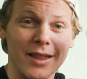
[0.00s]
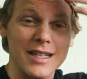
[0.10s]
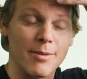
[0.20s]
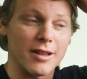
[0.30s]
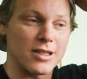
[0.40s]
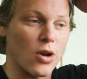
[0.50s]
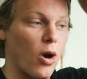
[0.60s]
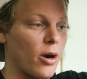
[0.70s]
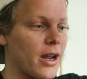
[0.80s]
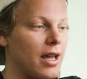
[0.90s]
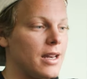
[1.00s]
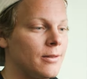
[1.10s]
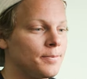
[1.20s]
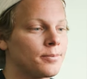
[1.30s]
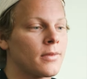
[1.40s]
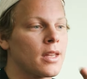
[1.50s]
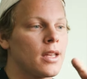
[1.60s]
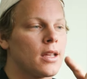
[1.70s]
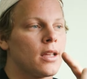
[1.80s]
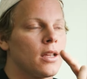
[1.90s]
things about this car, and
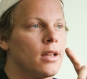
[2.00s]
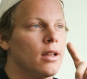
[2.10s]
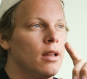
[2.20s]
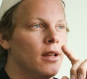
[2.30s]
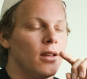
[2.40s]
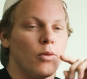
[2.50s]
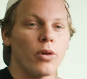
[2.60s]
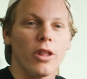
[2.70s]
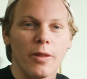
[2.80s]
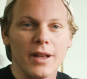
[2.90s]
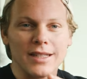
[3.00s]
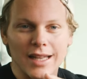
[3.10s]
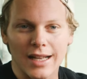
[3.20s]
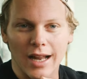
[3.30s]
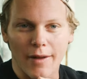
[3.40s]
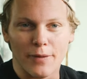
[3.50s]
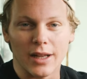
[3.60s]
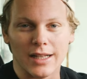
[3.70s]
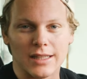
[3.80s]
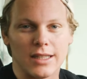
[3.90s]
one of the things that I feel
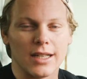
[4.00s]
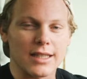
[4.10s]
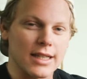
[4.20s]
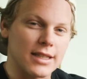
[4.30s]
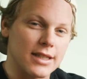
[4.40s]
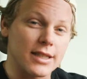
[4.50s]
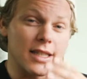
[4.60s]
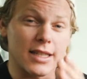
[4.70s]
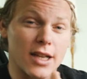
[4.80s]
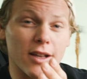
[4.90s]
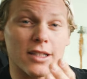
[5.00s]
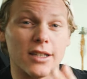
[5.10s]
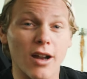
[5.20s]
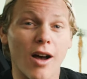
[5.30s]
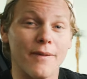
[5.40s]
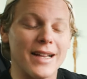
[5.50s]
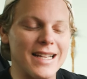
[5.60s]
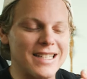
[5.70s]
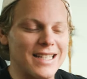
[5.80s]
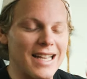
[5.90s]
like doesn't get dis- discussed enough
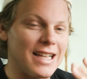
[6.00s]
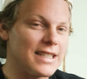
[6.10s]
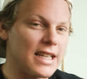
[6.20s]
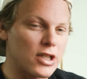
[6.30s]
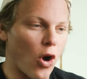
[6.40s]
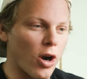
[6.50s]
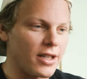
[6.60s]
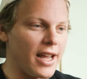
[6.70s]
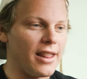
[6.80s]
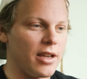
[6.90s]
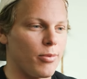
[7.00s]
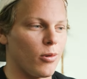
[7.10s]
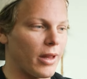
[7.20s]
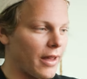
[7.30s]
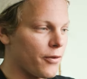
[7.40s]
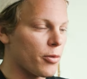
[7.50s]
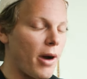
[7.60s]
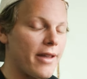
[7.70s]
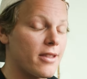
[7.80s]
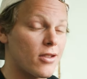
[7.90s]
is is this car dailyable? Like, if you're
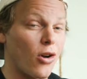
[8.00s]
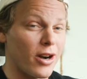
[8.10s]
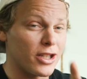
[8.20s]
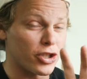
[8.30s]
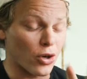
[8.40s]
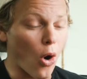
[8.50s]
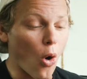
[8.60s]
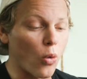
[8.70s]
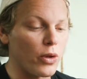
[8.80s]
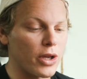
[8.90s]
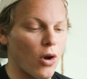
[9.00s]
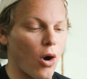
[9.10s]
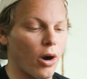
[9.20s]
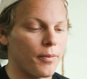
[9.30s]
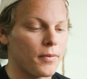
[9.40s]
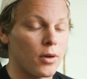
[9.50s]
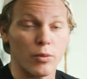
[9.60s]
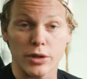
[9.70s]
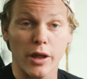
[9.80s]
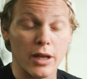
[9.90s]
buying this car and it's your only car,
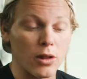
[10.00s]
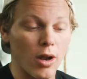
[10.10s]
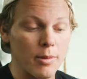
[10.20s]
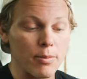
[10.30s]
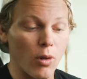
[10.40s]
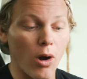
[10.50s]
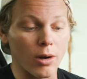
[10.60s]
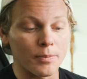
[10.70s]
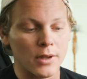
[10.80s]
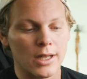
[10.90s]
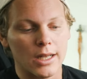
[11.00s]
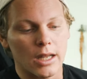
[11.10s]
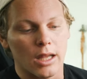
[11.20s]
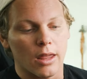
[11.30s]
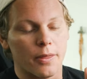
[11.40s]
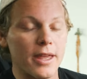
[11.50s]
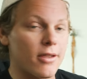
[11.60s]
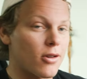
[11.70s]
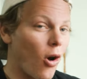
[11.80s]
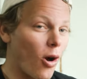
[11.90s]
which I think a lot of people are,
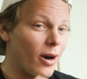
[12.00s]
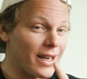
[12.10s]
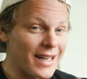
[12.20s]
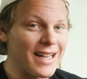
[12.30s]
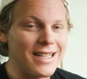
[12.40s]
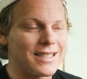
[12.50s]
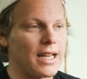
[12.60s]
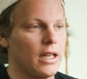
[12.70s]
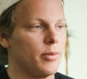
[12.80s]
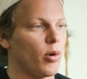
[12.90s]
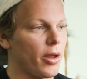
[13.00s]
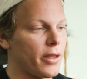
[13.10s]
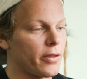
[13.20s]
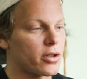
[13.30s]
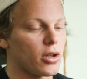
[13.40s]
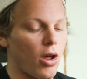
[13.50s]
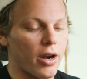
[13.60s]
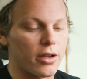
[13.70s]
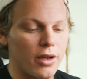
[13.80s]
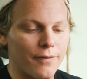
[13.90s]
this car is dailyable. I think there's a lot
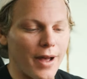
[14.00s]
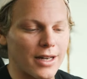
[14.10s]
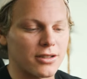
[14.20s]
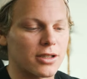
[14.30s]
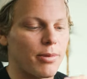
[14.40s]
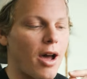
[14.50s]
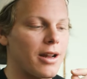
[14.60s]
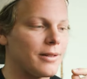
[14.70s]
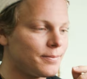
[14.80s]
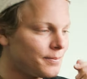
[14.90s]
of good factors about it.